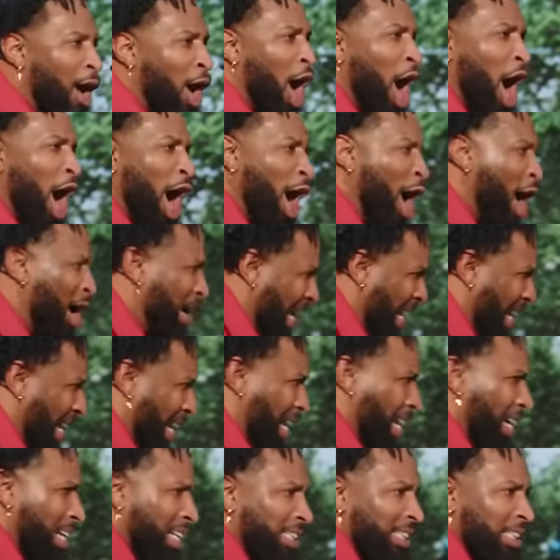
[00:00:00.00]
hard it
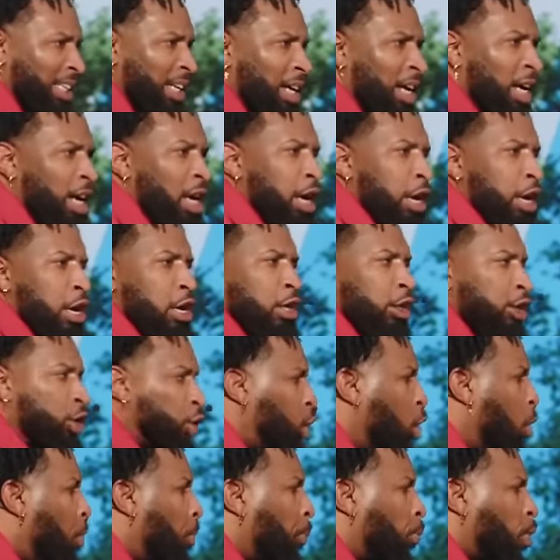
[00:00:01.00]
is
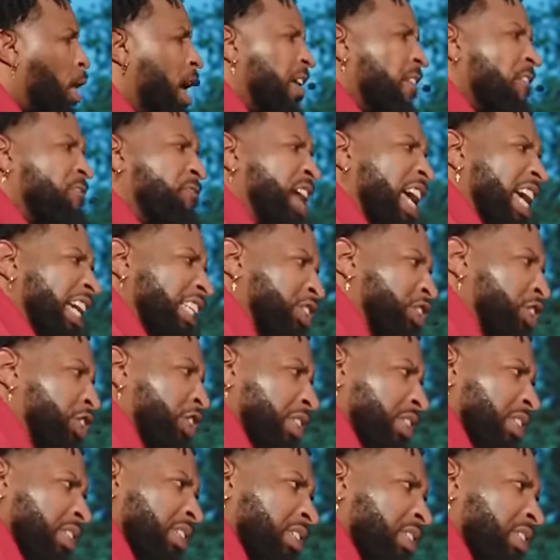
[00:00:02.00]
to break fish.